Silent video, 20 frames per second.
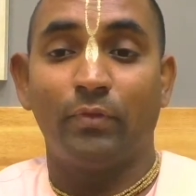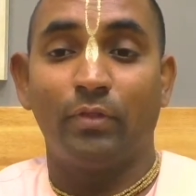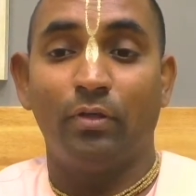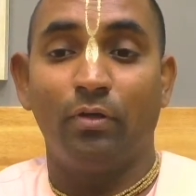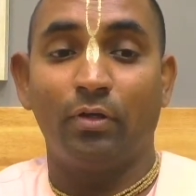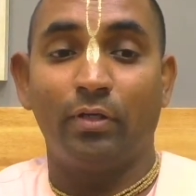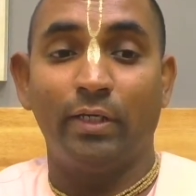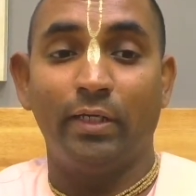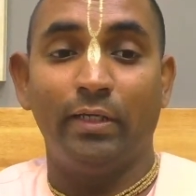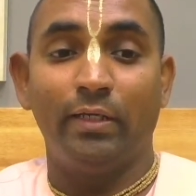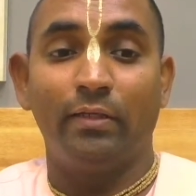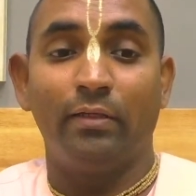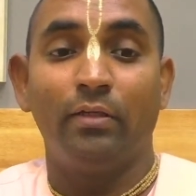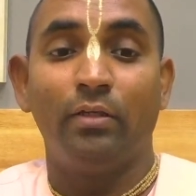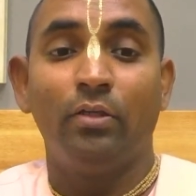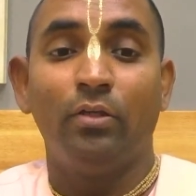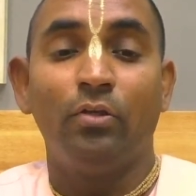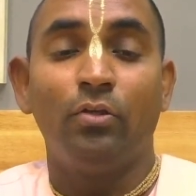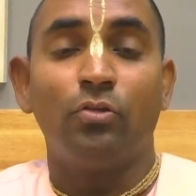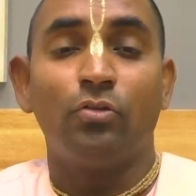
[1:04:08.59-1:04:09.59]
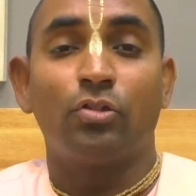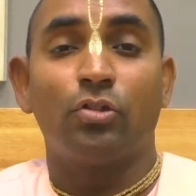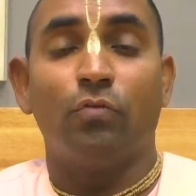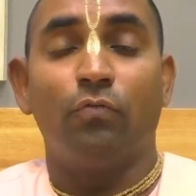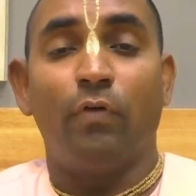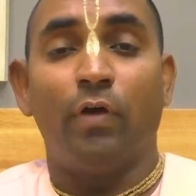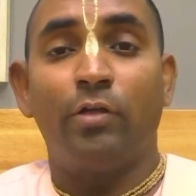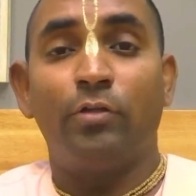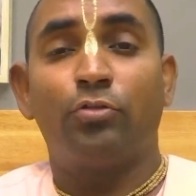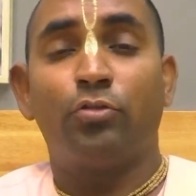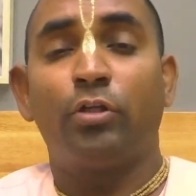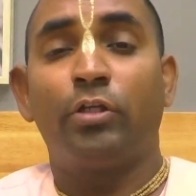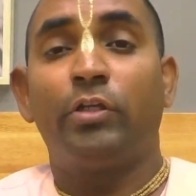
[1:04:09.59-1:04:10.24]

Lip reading: Okay, so one should